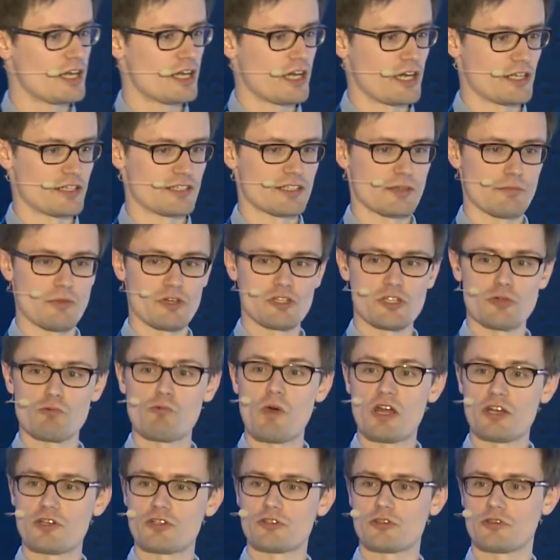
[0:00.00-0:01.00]
and somebody
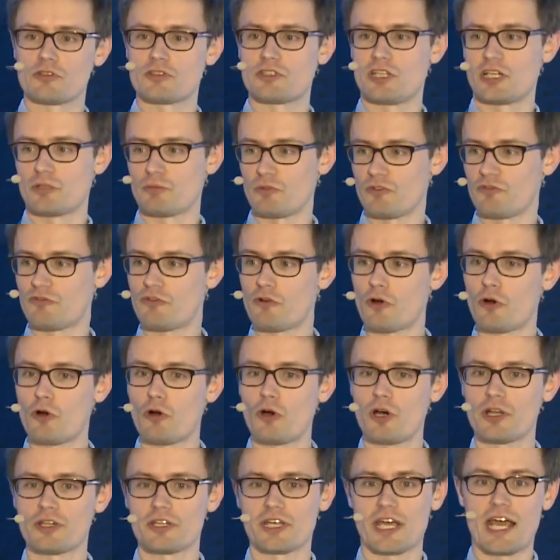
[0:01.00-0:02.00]
went to your site
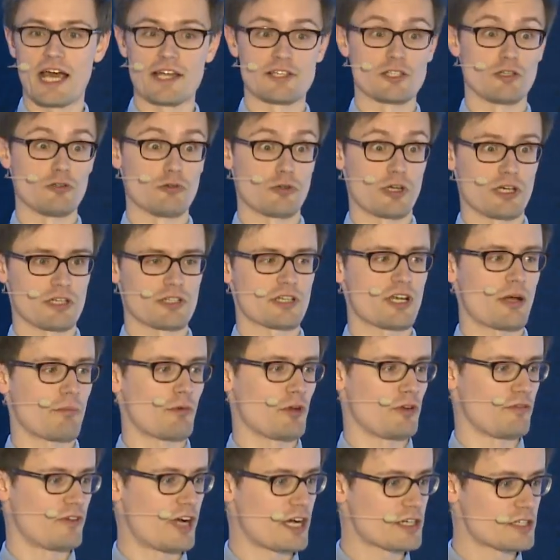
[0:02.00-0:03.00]
before and they had a look at a
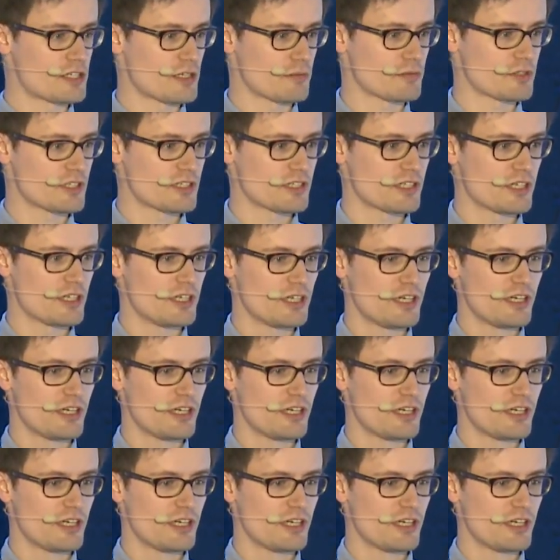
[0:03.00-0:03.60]
couple of items,